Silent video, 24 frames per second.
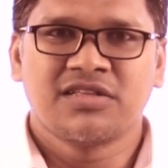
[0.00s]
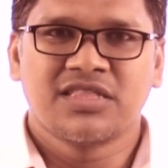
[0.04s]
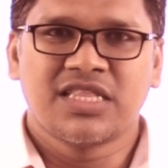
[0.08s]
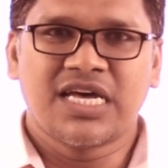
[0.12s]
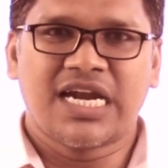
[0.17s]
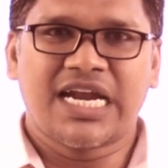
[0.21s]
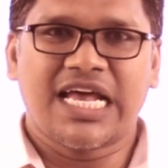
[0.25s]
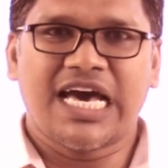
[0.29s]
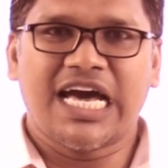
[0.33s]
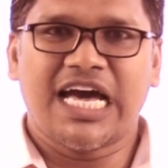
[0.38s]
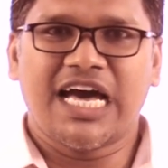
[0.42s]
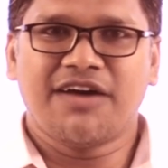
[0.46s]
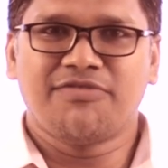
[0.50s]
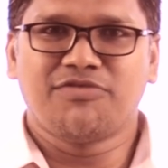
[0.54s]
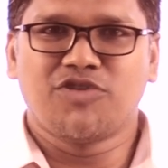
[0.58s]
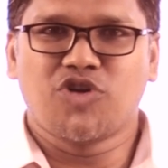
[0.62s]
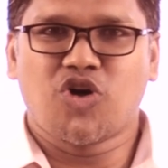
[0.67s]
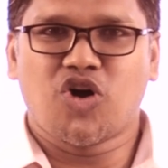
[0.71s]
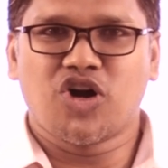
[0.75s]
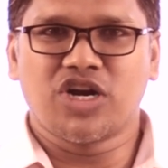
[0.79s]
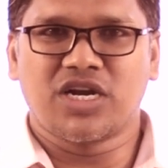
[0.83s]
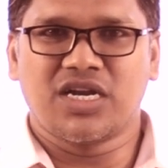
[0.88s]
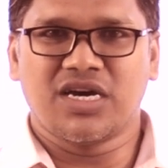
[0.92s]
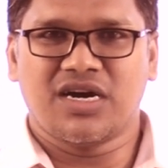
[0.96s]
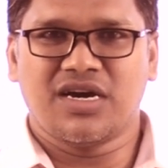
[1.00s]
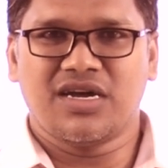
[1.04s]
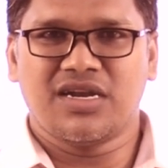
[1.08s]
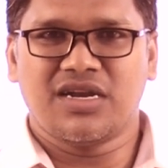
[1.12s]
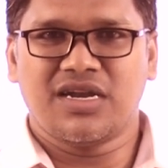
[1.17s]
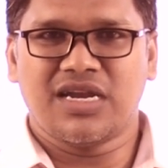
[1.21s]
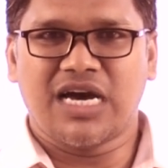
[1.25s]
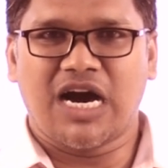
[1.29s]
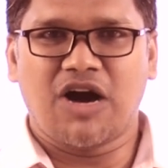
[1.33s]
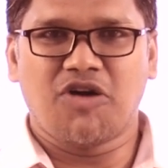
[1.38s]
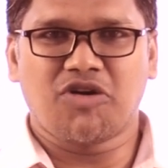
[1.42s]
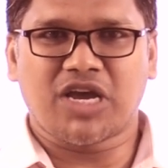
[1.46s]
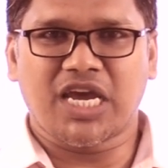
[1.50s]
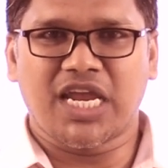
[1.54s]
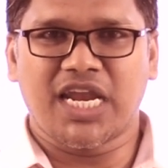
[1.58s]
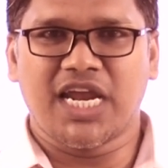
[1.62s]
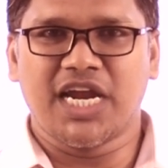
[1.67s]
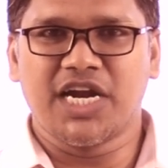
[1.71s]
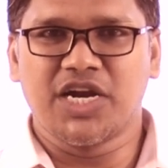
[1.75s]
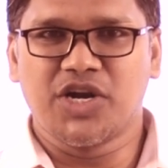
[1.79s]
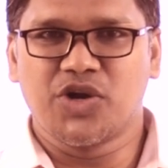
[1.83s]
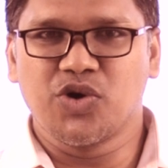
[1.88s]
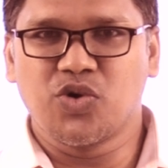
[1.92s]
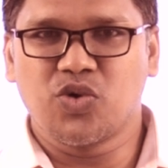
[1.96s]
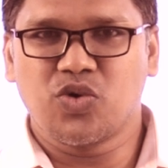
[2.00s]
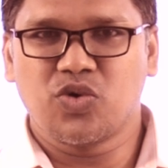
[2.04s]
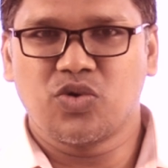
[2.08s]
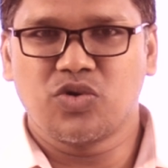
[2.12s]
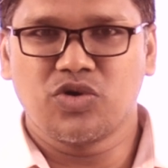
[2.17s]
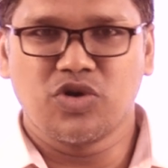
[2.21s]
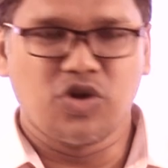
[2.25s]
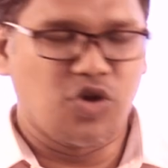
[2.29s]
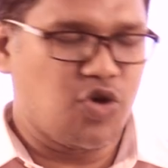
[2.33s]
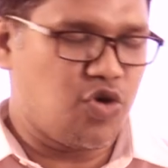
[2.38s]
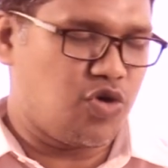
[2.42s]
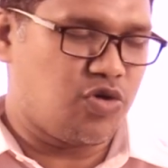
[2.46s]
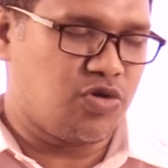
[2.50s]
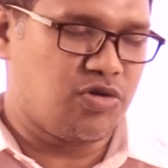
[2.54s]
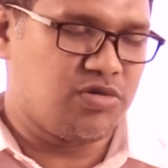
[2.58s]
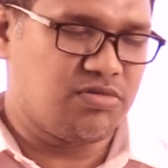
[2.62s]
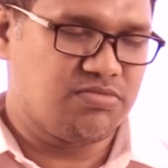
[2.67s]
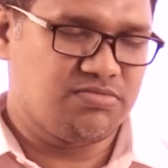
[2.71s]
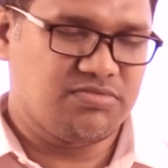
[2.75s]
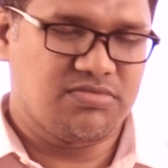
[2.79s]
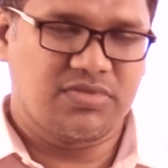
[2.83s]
I have not done, how can I do? No.